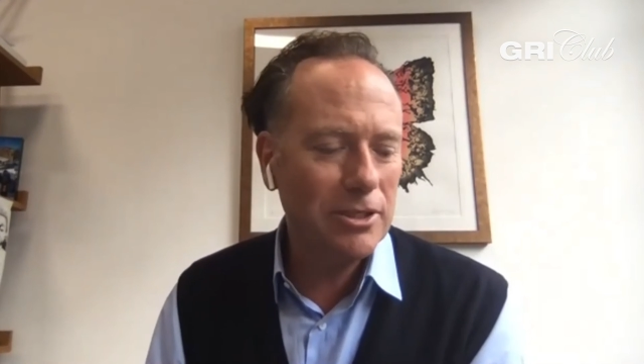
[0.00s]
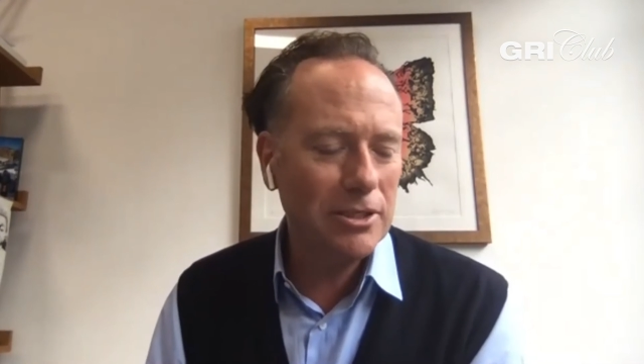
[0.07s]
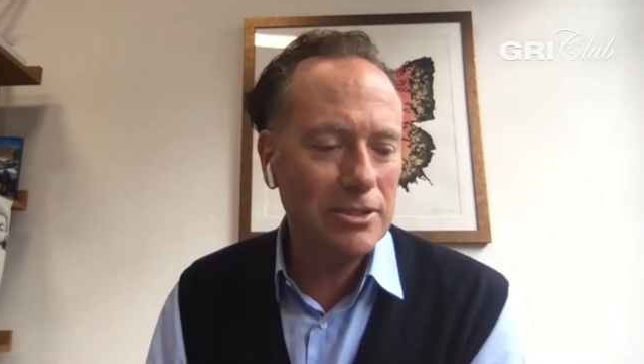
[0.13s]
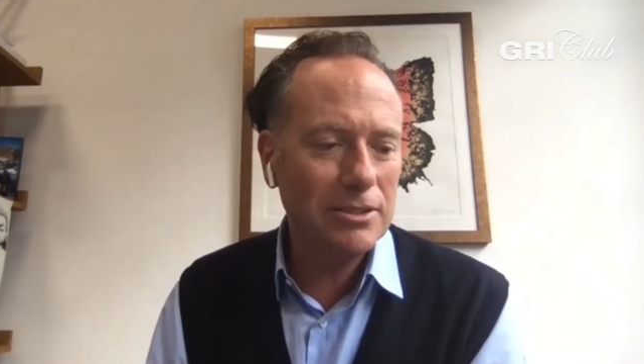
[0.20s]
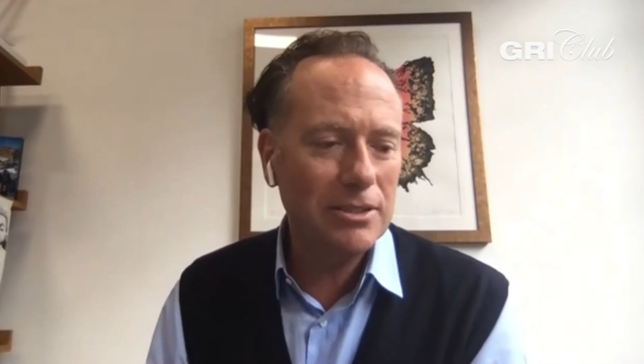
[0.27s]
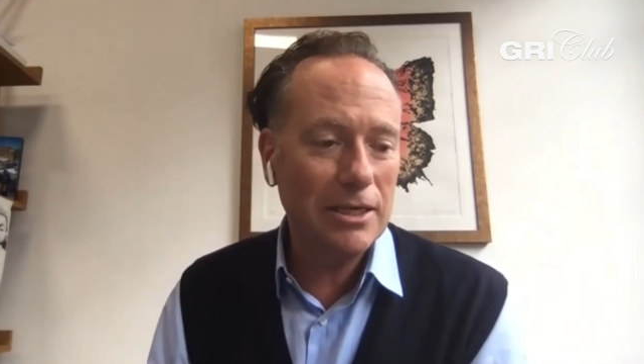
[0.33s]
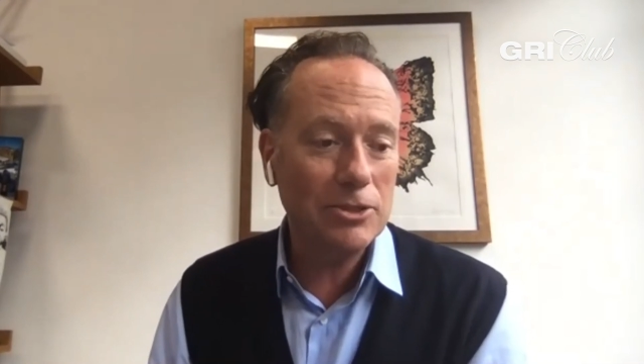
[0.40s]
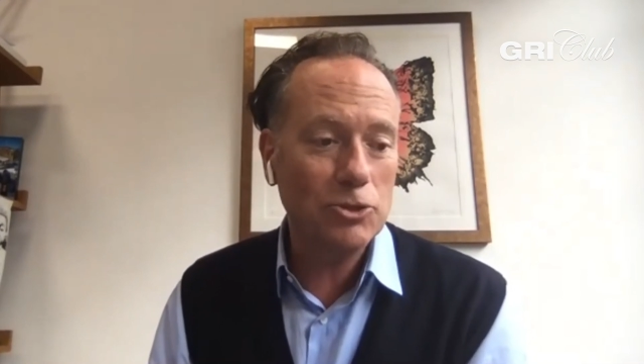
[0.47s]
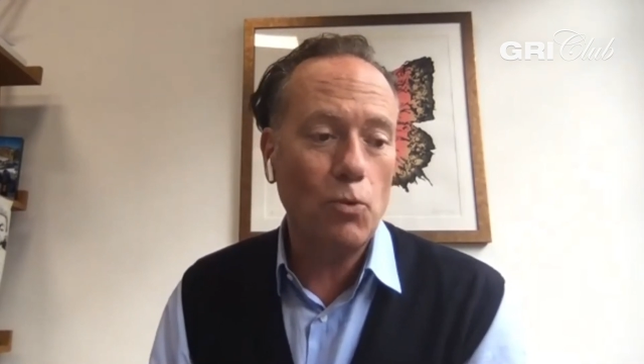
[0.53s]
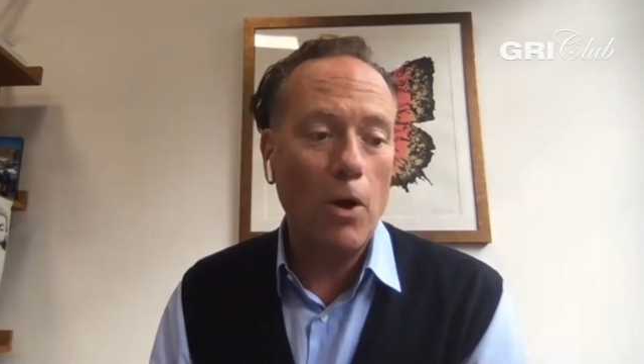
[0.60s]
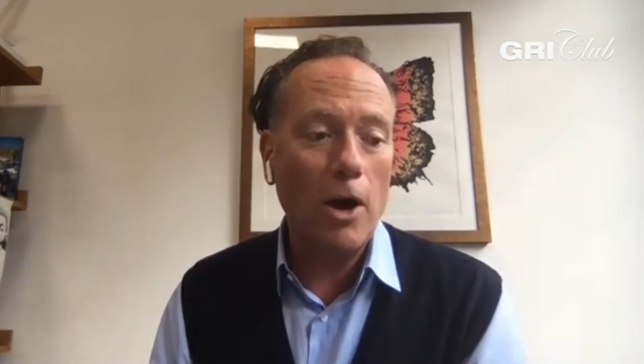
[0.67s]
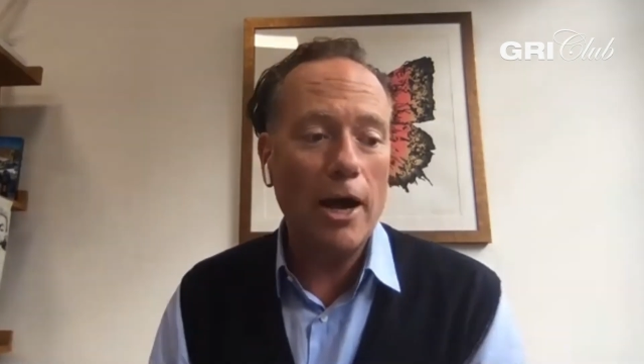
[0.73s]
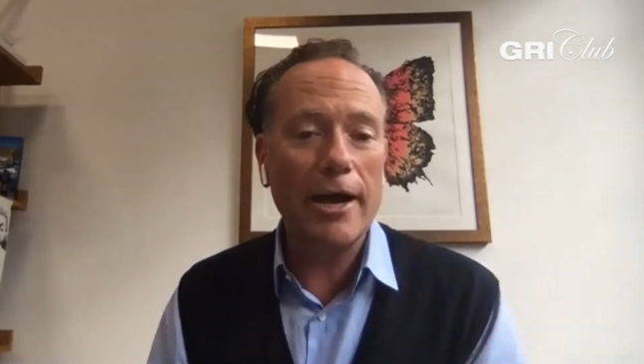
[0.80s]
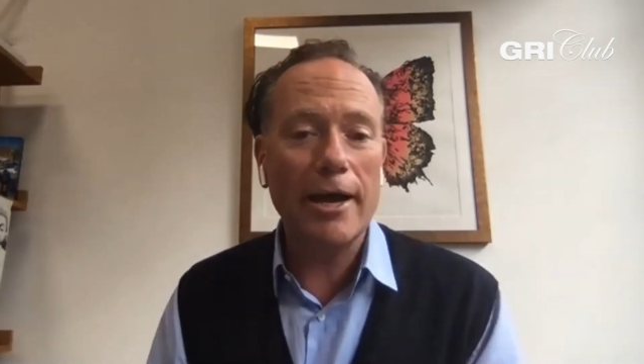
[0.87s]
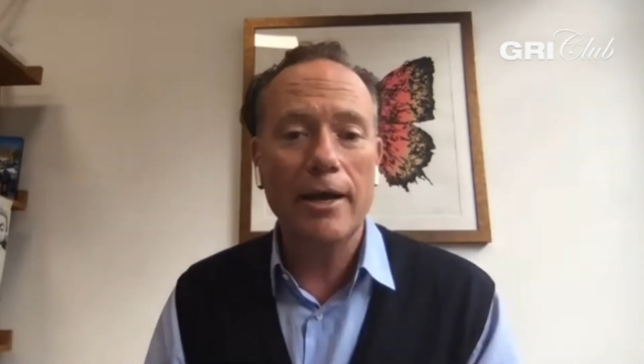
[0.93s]
It's
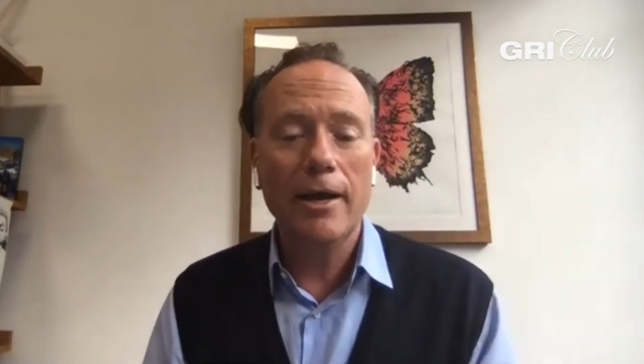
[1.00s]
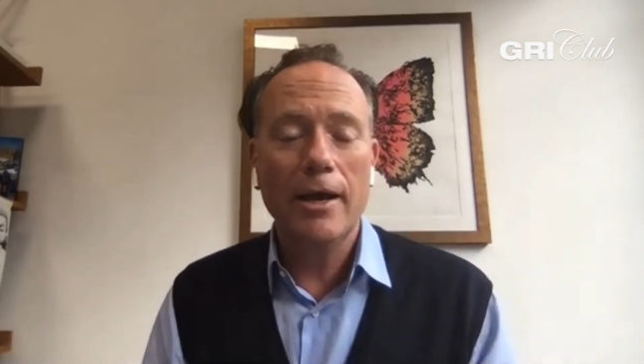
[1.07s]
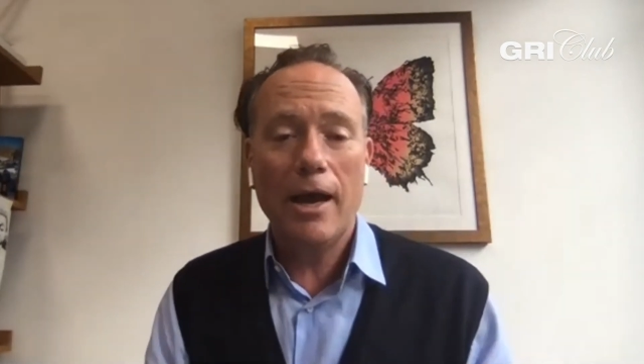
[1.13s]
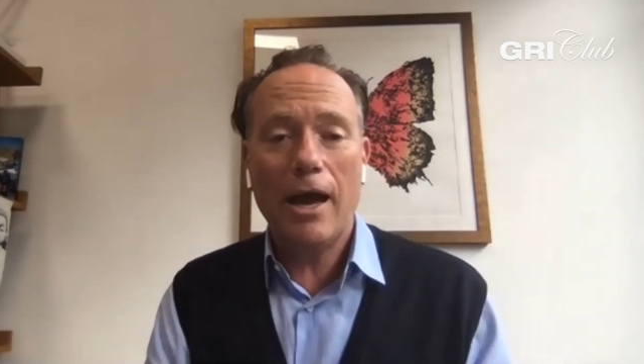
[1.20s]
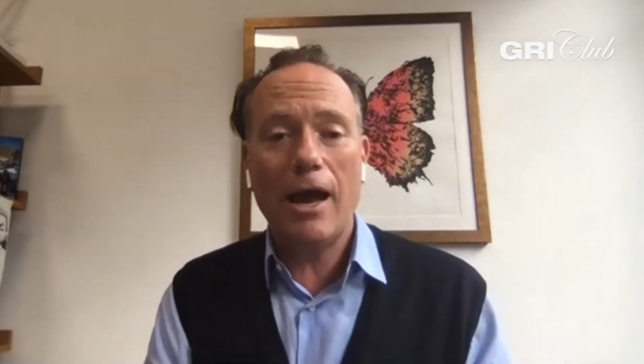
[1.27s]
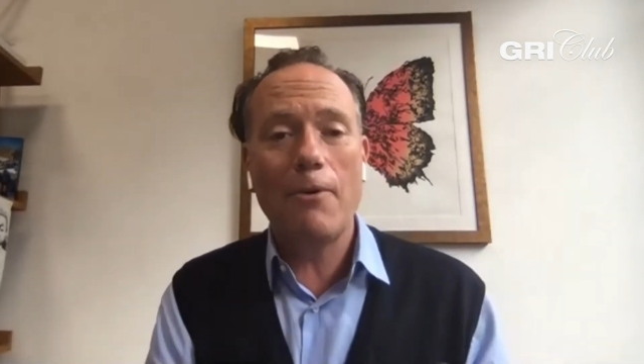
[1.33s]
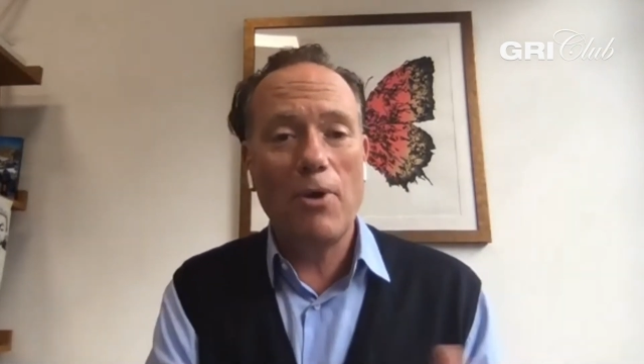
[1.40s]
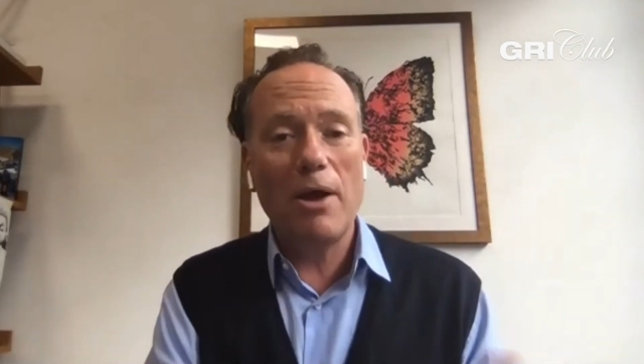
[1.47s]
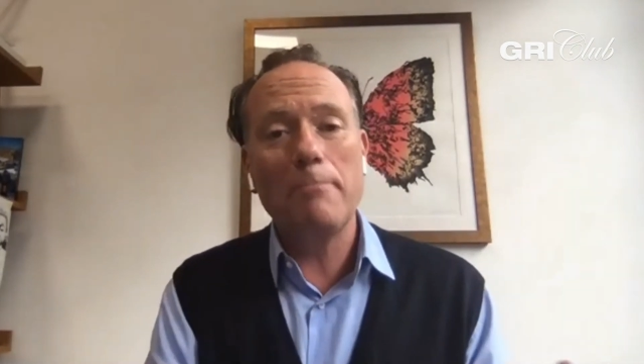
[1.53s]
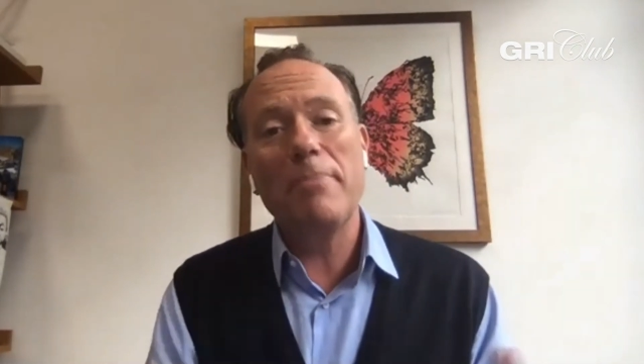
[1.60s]
why I went